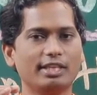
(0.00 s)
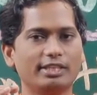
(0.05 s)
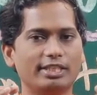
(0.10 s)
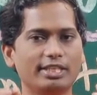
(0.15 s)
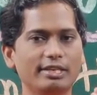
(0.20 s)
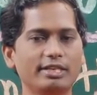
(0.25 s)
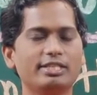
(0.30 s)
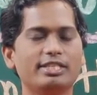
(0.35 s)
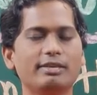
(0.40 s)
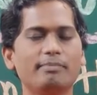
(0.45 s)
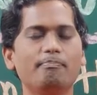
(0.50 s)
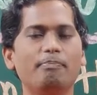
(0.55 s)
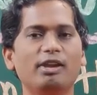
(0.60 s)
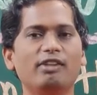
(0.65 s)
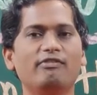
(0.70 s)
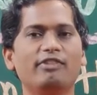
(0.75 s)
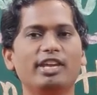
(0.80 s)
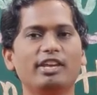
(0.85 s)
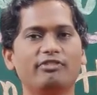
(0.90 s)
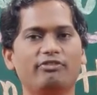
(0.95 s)
in
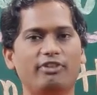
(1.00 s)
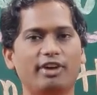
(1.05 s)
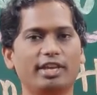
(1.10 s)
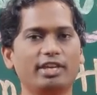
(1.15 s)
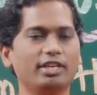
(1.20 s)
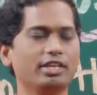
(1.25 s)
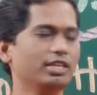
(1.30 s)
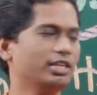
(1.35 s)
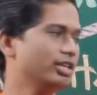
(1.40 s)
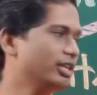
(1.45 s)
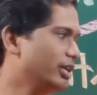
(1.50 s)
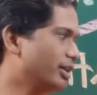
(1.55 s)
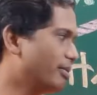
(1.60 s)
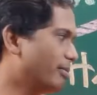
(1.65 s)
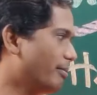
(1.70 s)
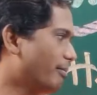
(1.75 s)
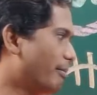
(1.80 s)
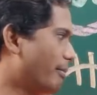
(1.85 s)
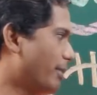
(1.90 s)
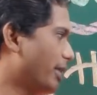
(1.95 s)
simple way,
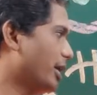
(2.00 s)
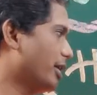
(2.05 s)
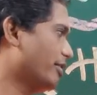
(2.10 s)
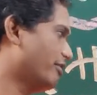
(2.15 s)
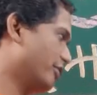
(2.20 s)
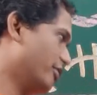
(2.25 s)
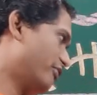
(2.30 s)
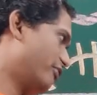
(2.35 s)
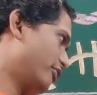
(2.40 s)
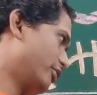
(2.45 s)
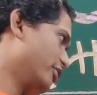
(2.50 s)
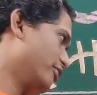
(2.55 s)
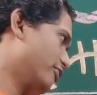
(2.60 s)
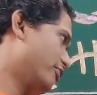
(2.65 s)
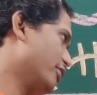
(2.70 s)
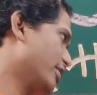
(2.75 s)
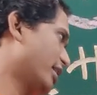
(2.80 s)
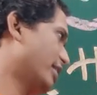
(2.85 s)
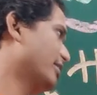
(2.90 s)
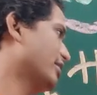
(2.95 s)
if
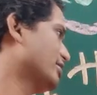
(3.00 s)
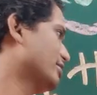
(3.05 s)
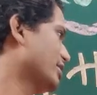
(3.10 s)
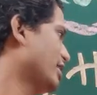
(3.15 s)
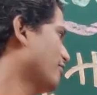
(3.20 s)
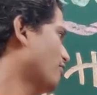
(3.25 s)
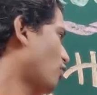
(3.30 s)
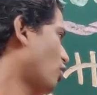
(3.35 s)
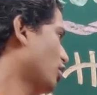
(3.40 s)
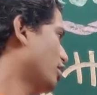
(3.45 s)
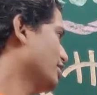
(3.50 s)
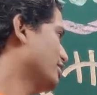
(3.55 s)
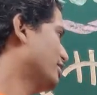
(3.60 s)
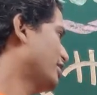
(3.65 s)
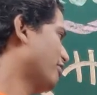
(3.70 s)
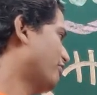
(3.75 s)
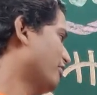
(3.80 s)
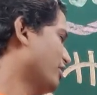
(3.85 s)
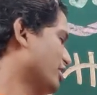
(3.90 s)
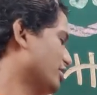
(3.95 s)
we understand what his
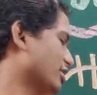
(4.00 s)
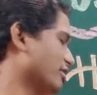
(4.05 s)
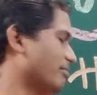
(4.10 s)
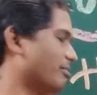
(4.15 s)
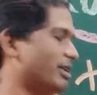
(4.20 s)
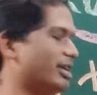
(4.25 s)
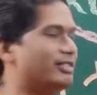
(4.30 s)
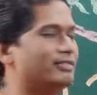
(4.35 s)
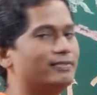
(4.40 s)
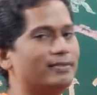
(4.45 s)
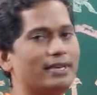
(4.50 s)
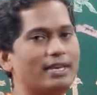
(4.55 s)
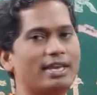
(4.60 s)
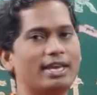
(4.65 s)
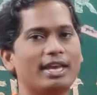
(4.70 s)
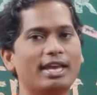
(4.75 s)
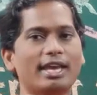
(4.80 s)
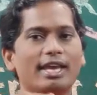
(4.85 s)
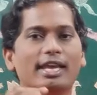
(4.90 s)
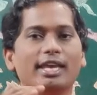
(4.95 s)
definition means,
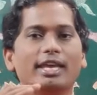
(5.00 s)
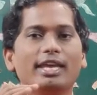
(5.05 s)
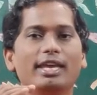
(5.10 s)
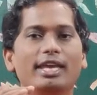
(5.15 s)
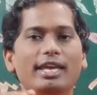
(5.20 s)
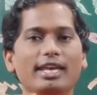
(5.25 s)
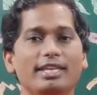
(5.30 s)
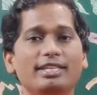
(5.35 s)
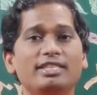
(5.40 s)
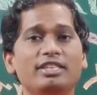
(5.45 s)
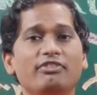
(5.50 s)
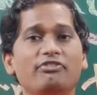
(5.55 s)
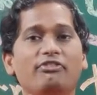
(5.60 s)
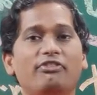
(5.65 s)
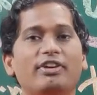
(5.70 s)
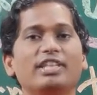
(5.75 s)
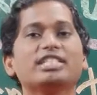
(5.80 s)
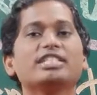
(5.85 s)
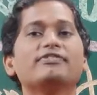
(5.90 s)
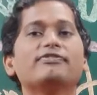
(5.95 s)
he is the
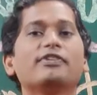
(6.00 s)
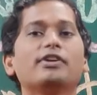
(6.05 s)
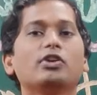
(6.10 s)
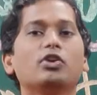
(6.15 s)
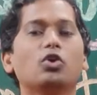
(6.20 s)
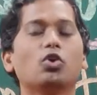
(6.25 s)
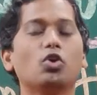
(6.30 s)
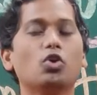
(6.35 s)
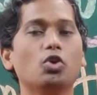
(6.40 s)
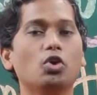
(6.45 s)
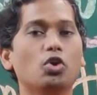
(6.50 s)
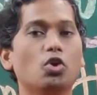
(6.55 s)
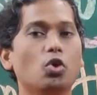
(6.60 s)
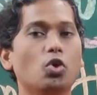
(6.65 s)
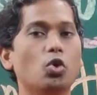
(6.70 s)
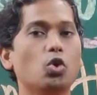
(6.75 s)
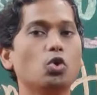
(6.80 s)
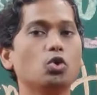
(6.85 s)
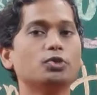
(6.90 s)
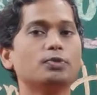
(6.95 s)
first fellow
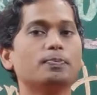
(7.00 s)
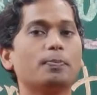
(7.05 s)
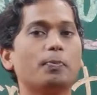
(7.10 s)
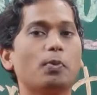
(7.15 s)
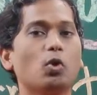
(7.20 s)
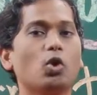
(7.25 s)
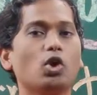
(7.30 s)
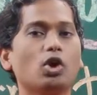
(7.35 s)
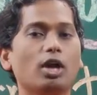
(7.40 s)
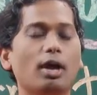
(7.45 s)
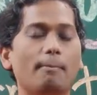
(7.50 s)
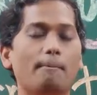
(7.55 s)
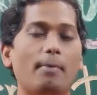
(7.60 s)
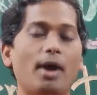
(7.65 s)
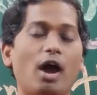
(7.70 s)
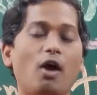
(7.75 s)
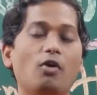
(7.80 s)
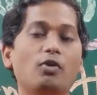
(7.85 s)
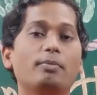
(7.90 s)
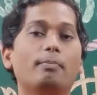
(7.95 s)
who spoke
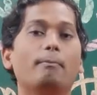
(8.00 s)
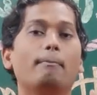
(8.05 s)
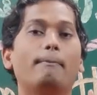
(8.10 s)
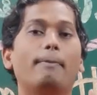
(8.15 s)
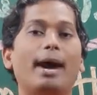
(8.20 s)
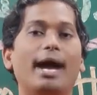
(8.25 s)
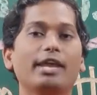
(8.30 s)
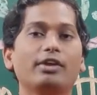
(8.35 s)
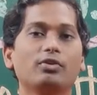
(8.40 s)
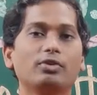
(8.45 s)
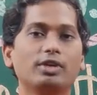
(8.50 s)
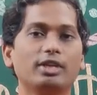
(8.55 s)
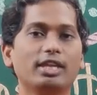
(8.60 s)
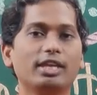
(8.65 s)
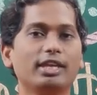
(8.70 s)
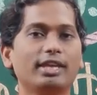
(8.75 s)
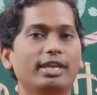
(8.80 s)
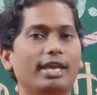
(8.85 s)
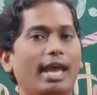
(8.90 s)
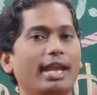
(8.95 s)
about
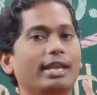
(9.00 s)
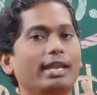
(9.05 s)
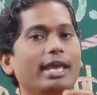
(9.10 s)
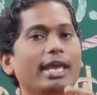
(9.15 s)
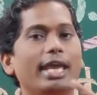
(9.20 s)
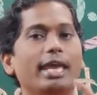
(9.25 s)
biotic and